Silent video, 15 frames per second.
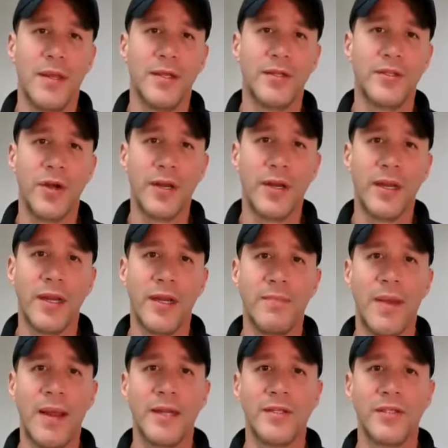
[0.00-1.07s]
starting in
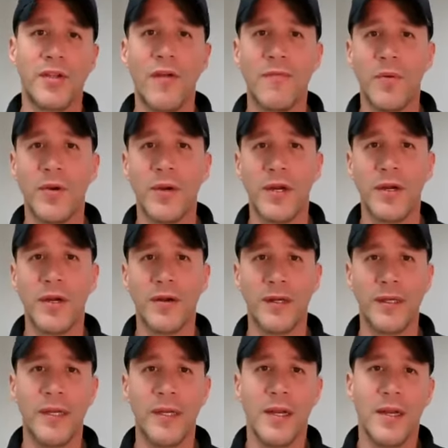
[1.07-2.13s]
my sophomore year,
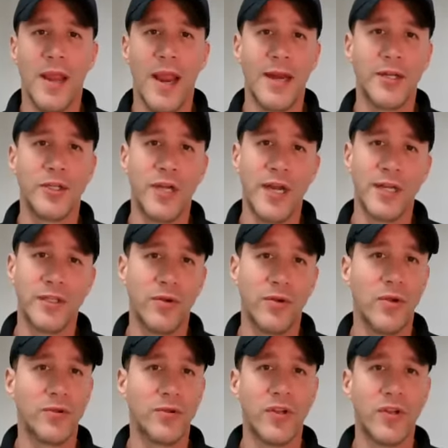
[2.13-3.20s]
and had a chance to
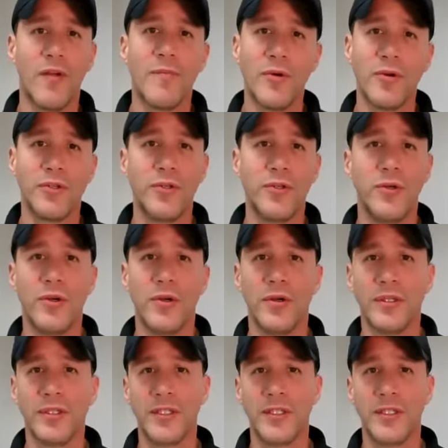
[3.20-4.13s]
go sophomore, junior,